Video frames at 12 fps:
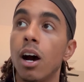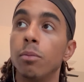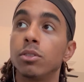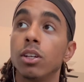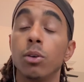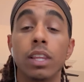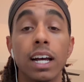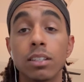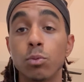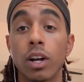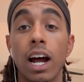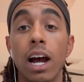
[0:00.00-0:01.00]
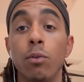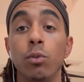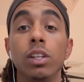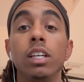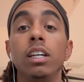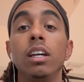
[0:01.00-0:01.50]
So that's what I
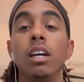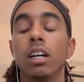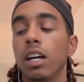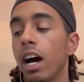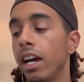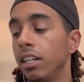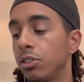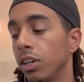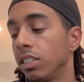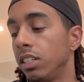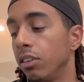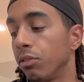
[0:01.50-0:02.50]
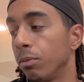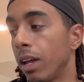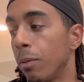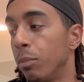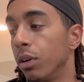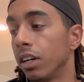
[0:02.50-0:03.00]
really got interested in from
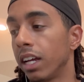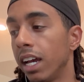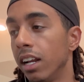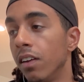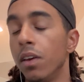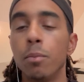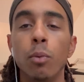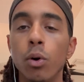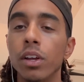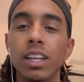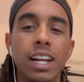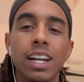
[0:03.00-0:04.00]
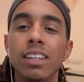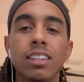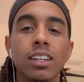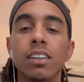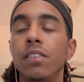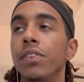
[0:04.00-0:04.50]
that book. And more than
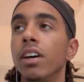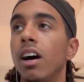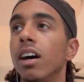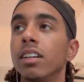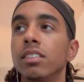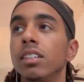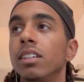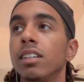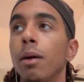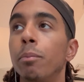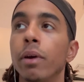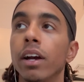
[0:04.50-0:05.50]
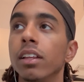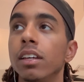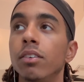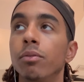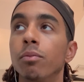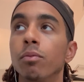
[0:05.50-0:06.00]
anything, honestly, because I barely